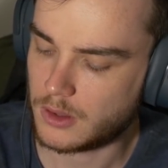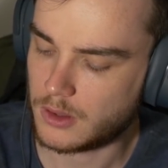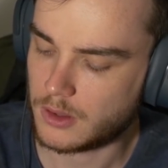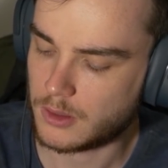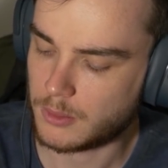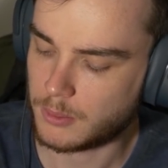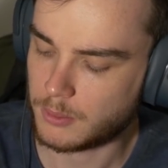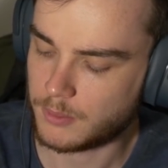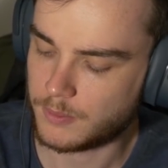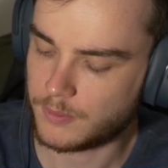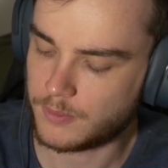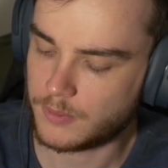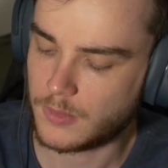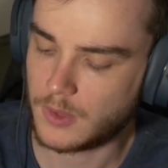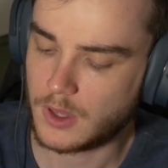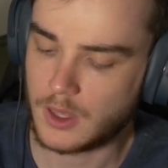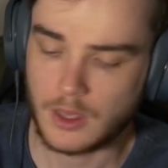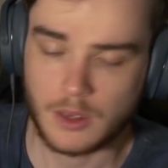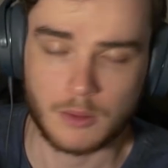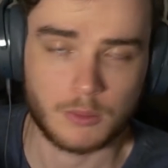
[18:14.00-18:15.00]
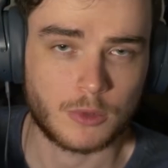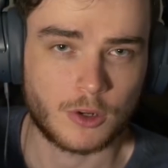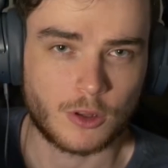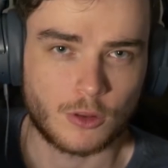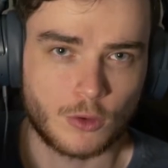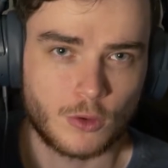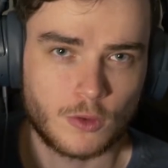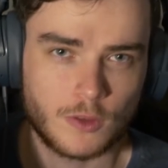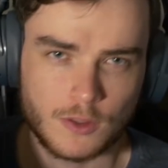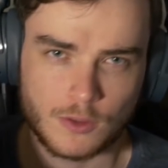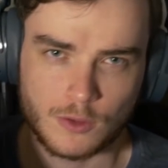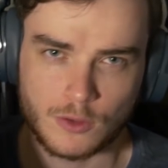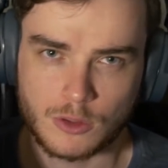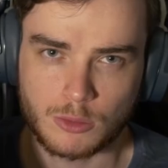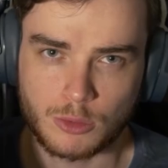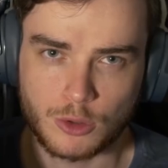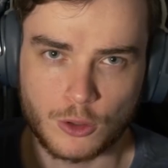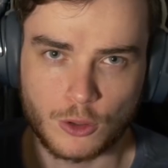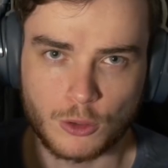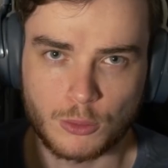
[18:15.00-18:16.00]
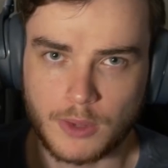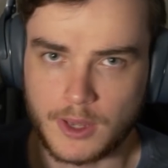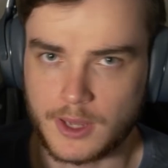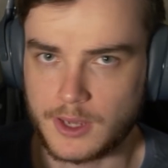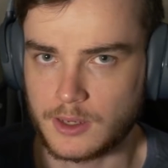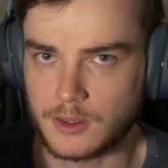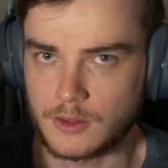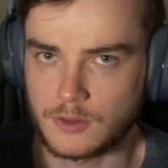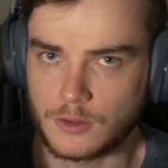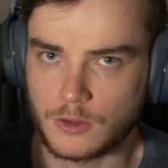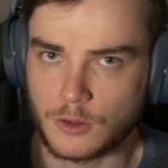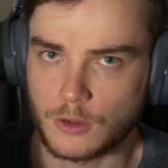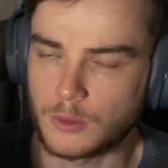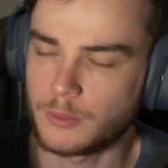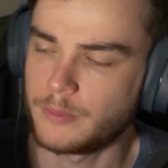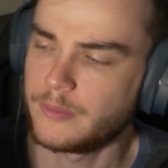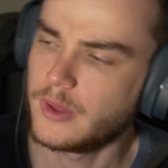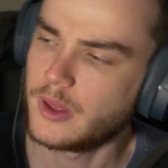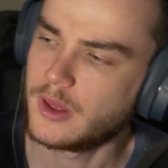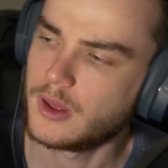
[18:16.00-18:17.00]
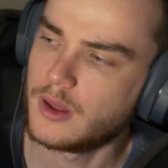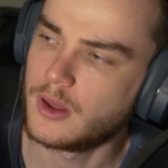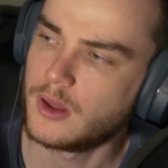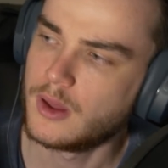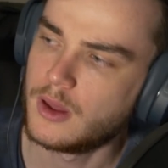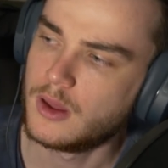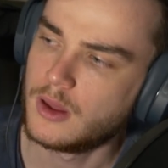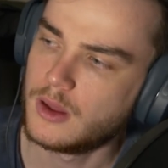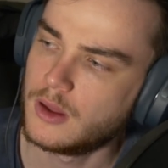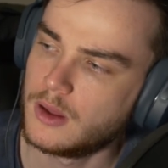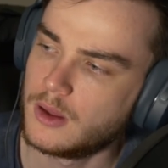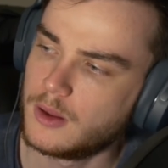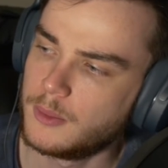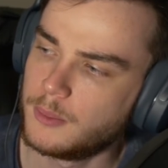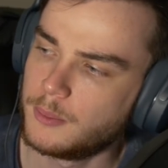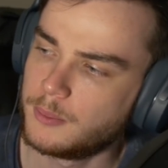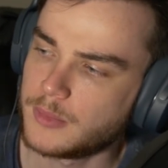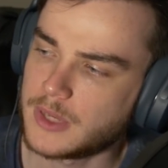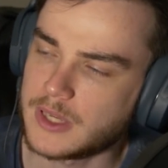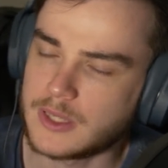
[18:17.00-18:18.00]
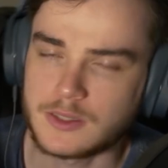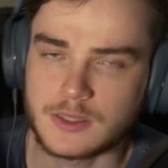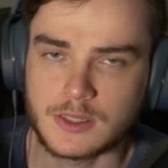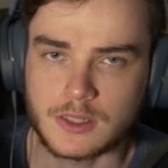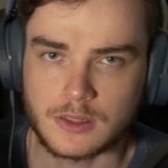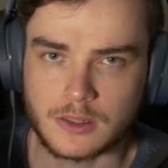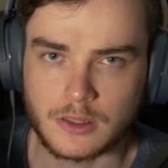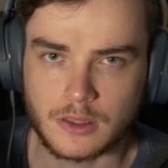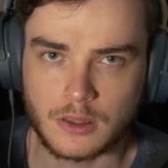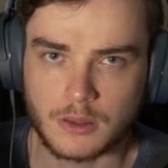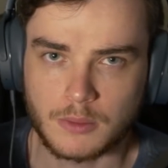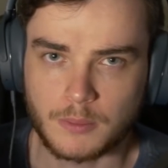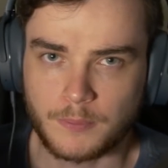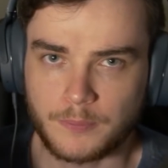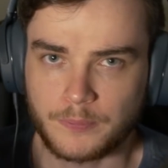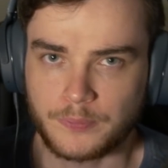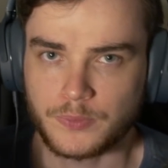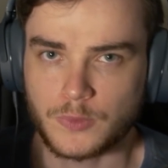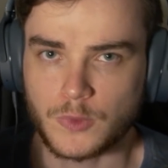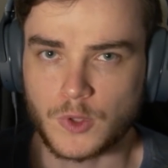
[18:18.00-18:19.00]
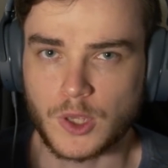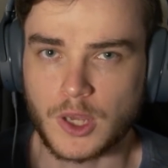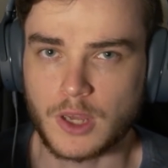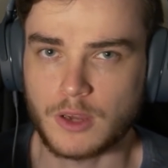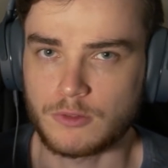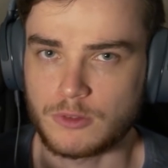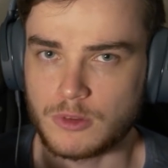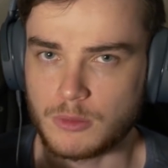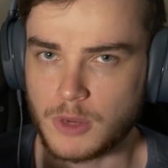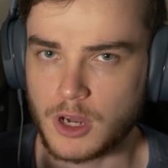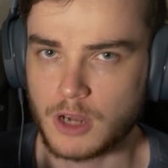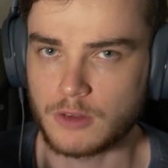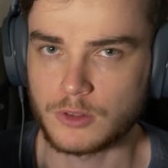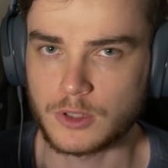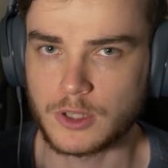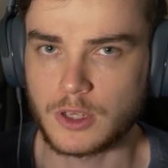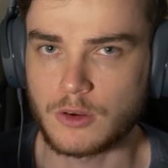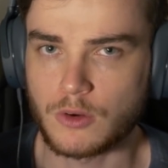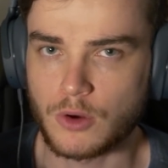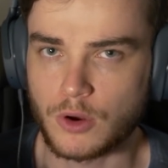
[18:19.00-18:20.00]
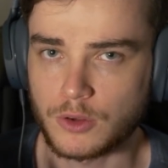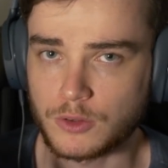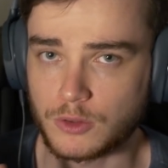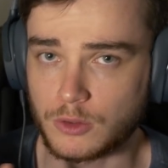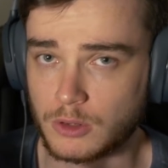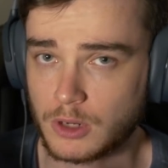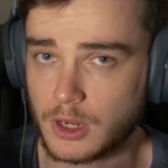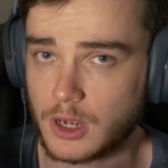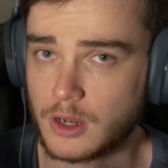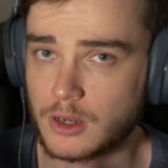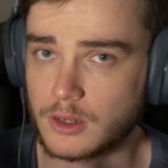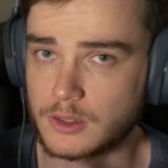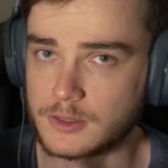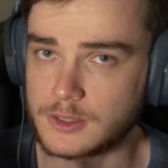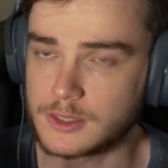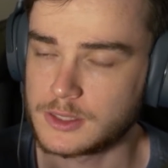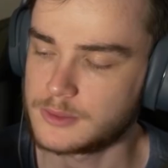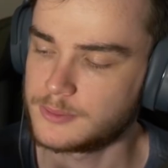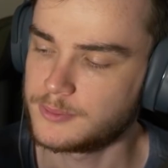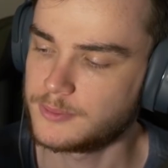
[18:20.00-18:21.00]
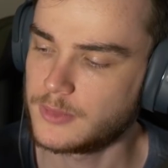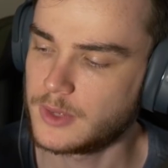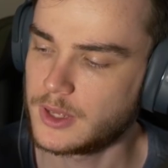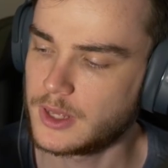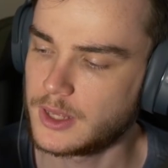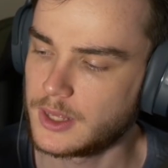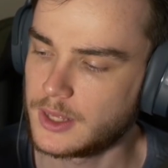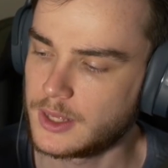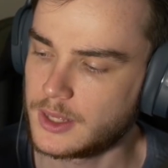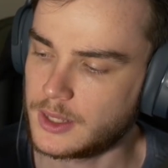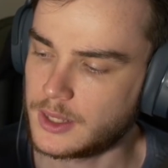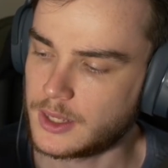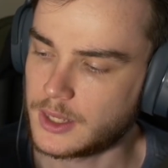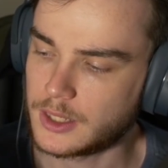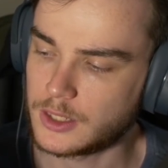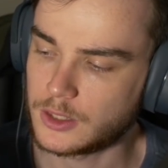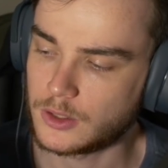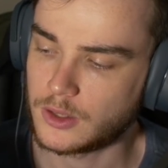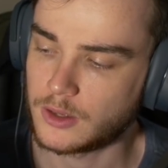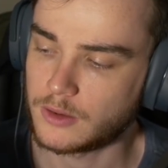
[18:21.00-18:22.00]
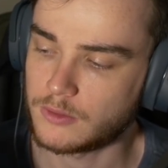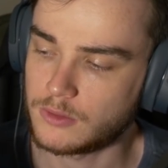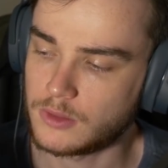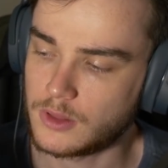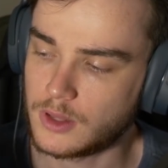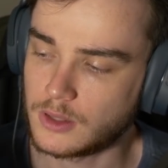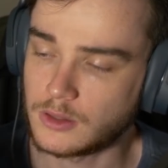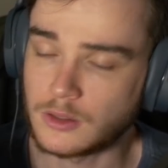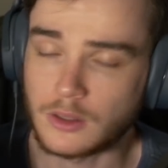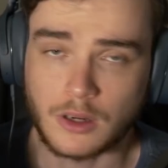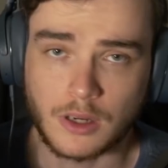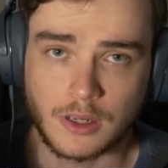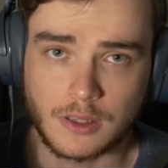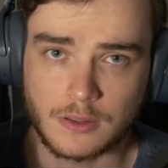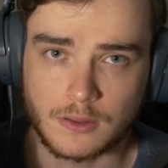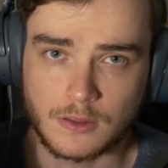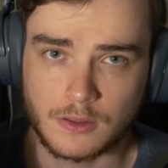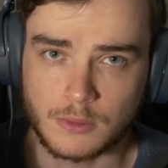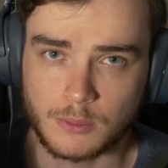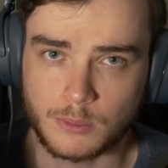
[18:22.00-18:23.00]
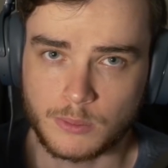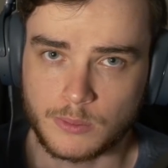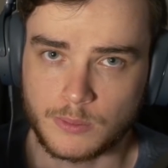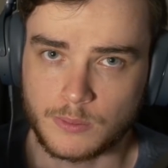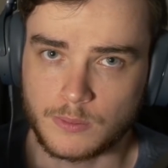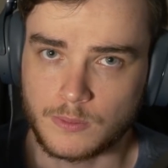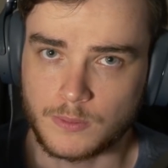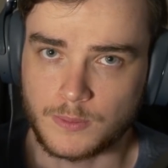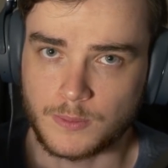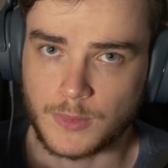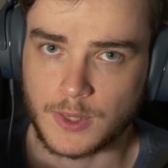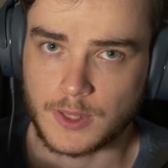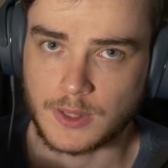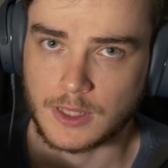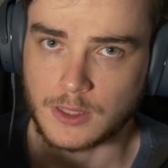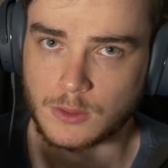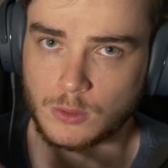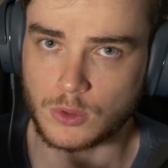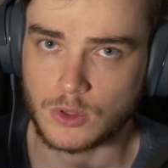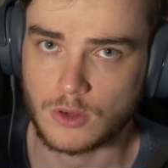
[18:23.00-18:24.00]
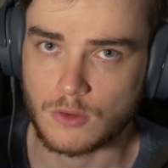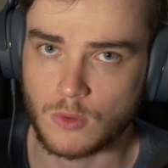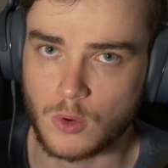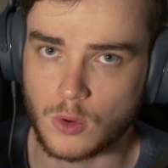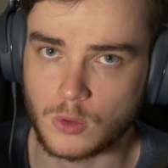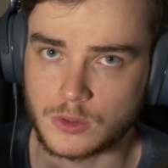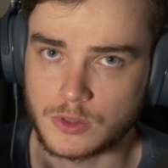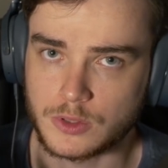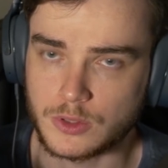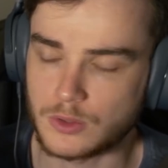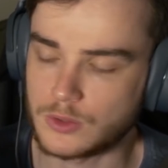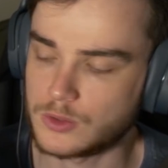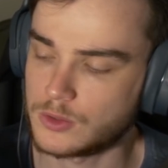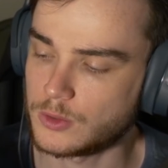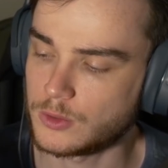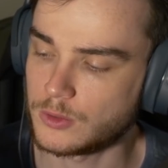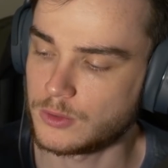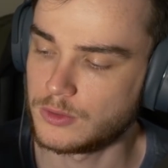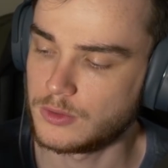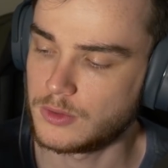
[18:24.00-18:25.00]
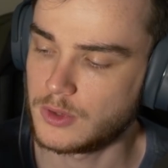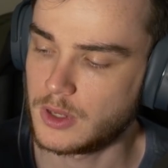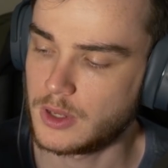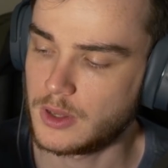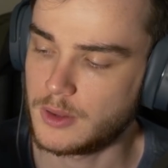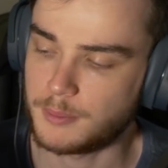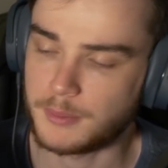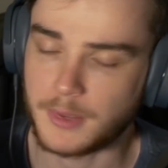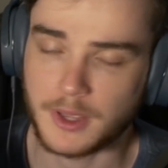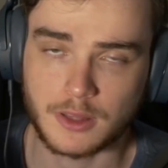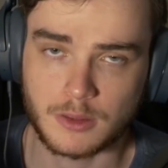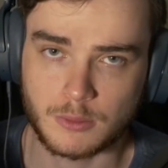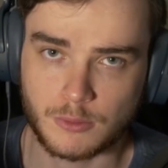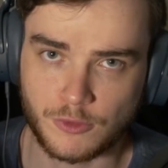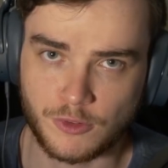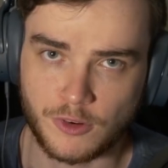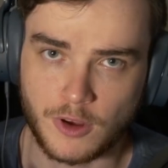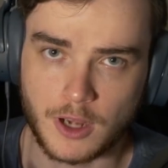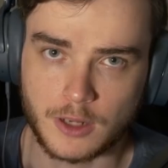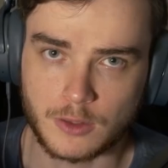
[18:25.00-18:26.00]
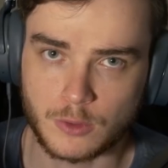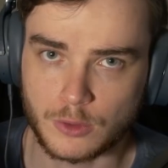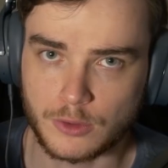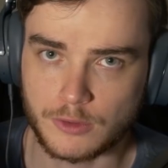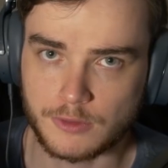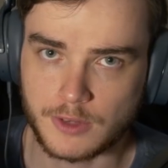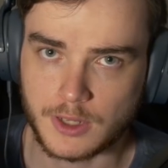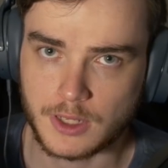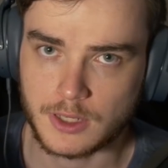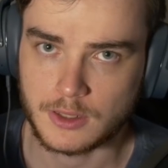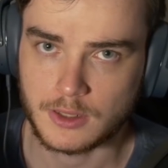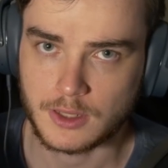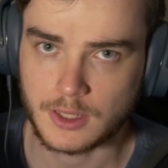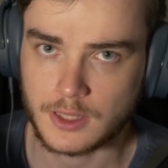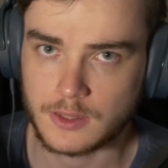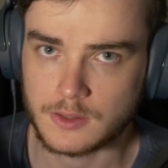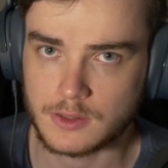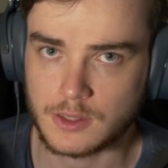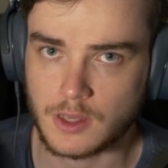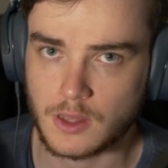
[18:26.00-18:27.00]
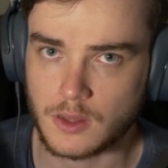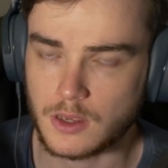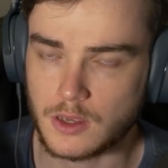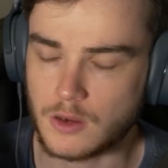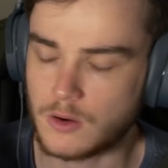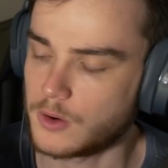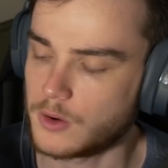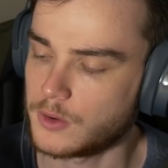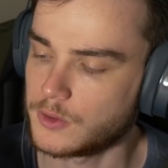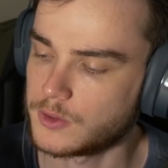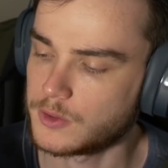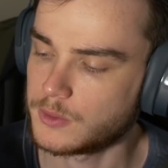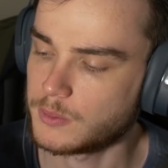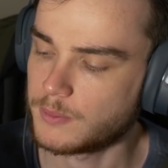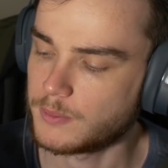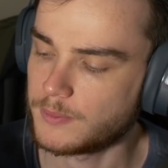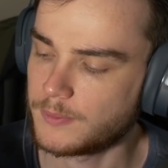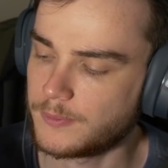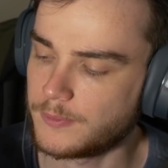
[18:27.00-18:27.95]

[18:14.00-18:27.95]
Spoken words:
But I thought this was a pretty good pack. So basically you have the Marvel heroes on cards and you have their dice, and that's what you roll to sort of make them fight or defend against other heroes.